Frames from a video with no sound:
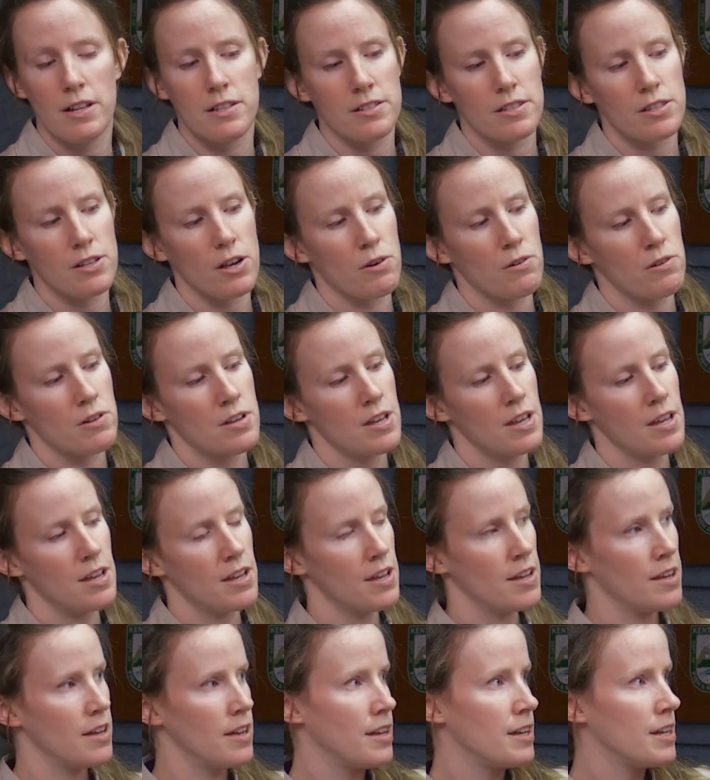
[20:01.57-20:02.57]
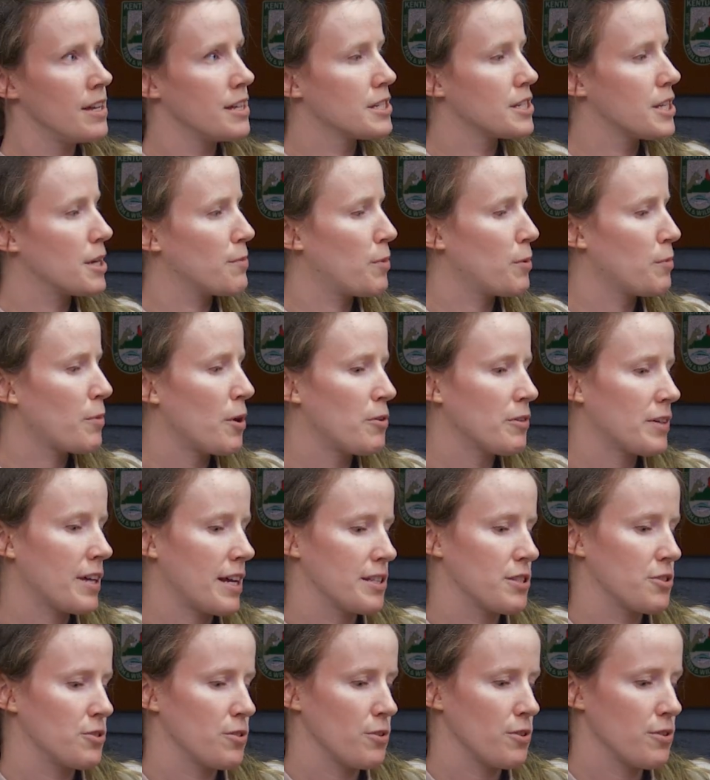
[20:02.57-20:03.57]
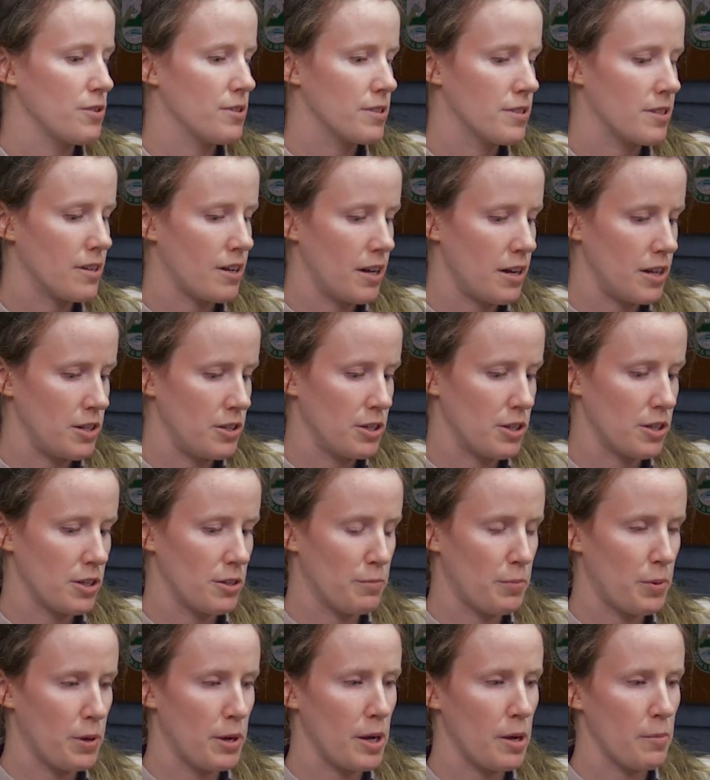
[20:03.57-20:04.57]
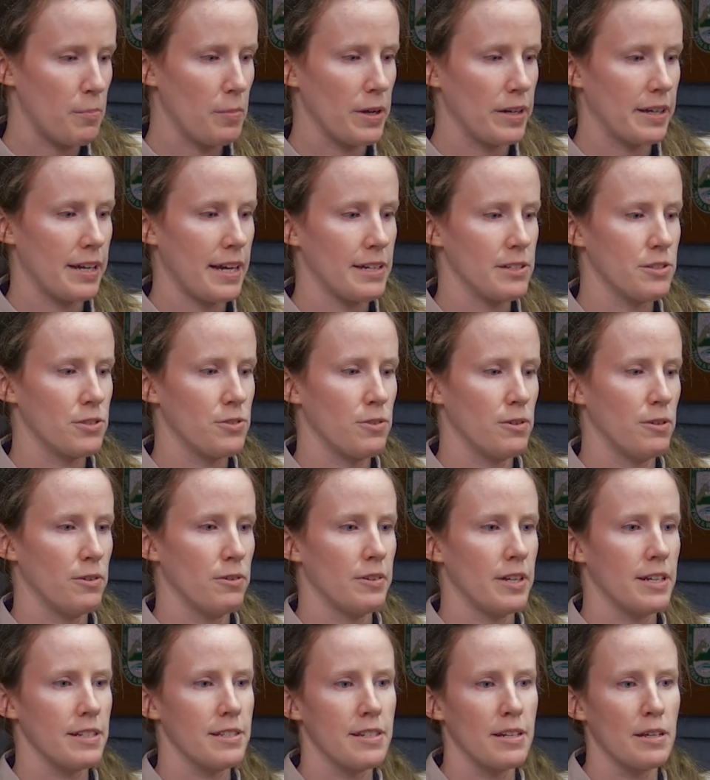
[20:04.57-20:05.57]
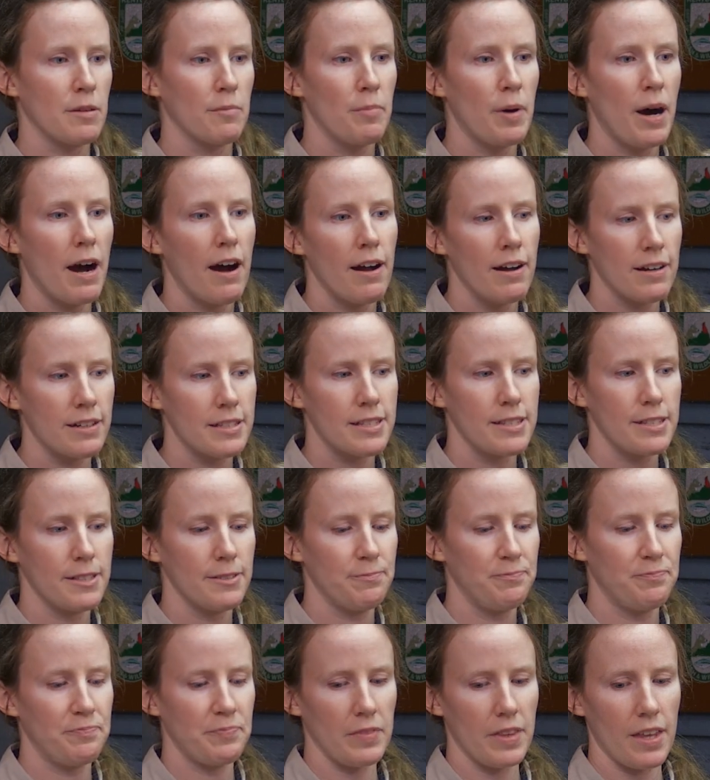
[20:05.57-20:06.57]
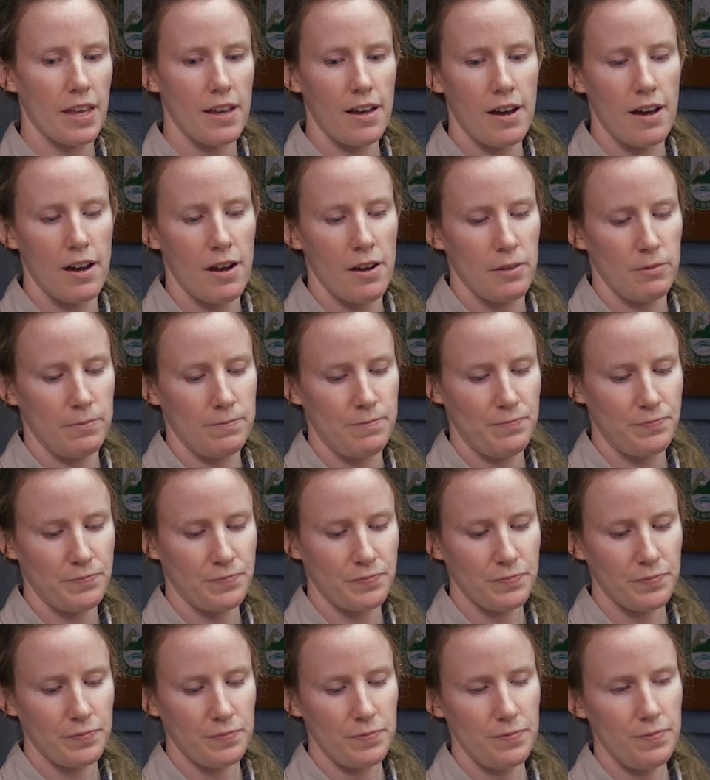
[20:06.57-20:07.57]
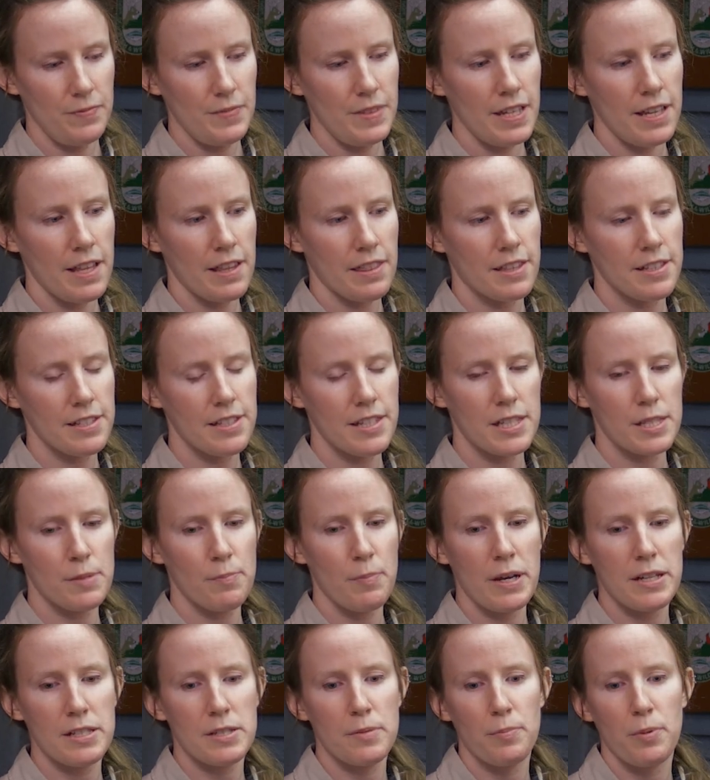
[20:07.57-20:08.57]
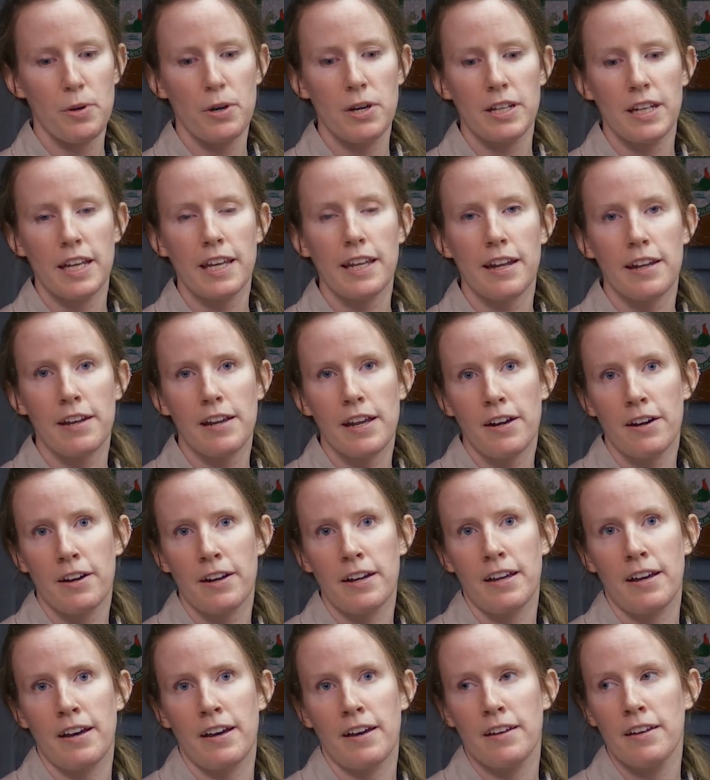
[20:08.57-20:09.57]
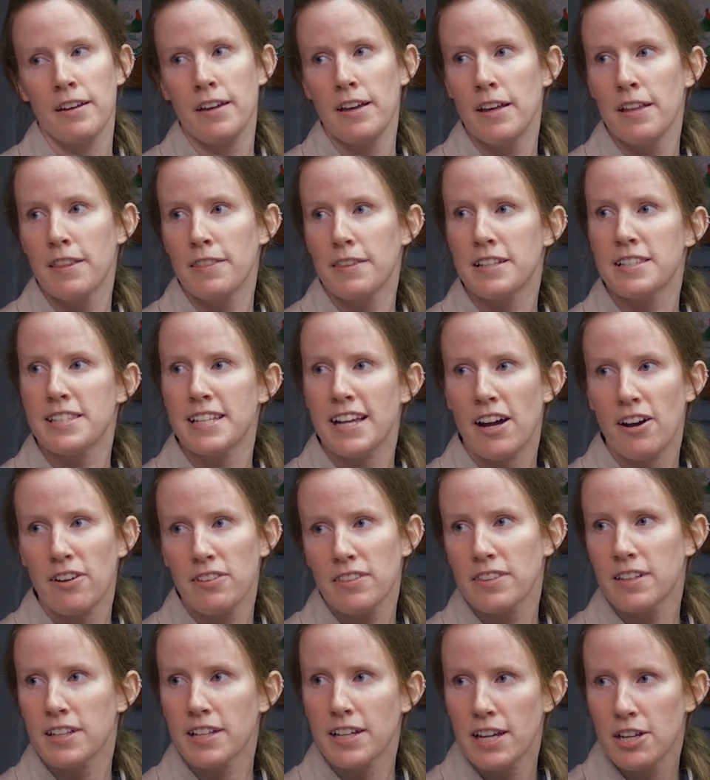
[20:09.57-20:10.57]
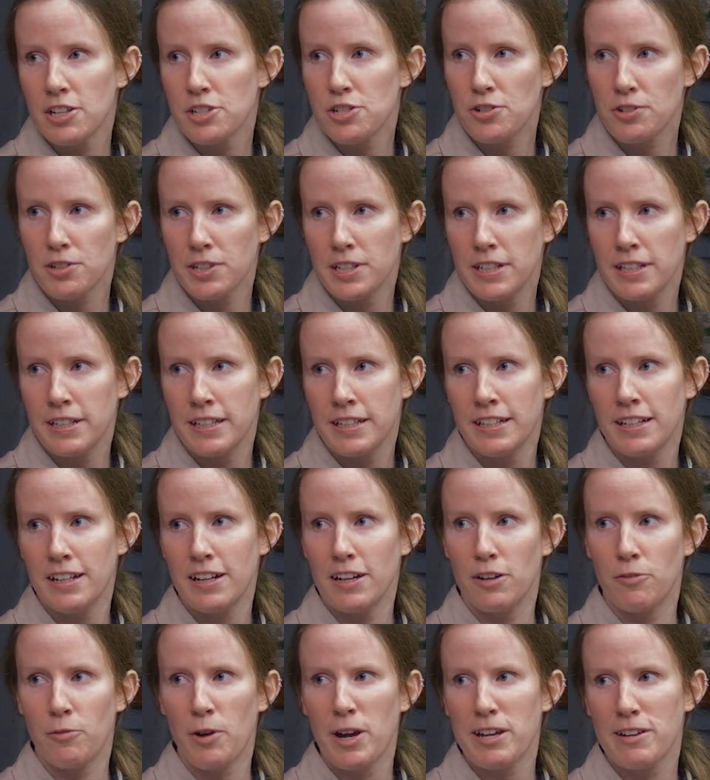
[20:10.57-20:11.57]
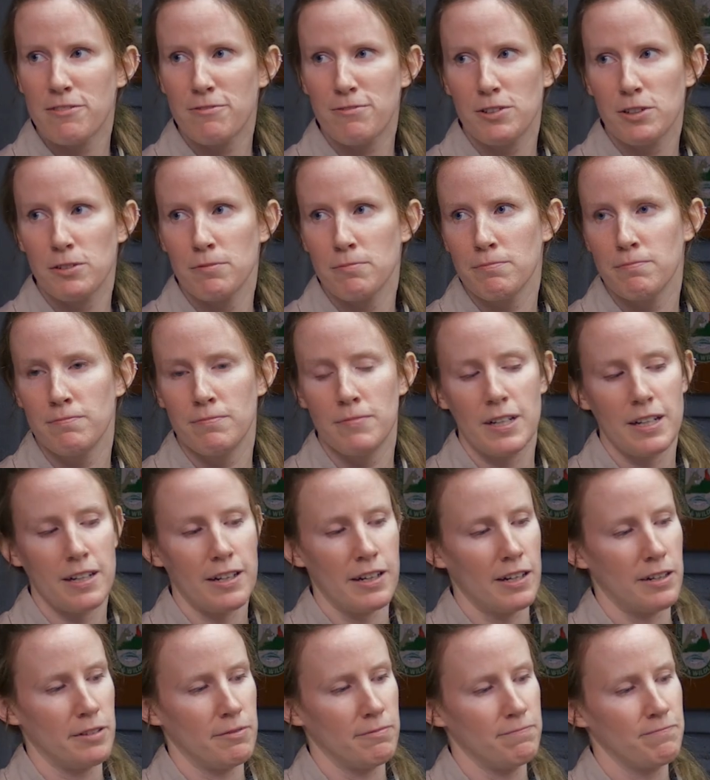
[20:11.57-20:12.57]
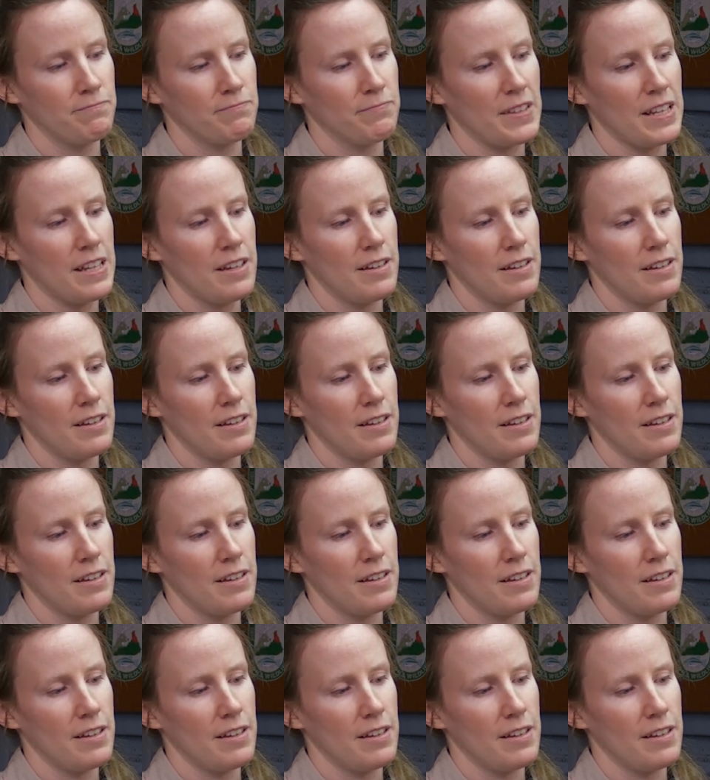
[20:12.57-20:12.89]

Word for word: And so, to promote kestrels, uh, you can put up a kestrel nesting box. Um, this is best put in an area that's out in the country, away from um,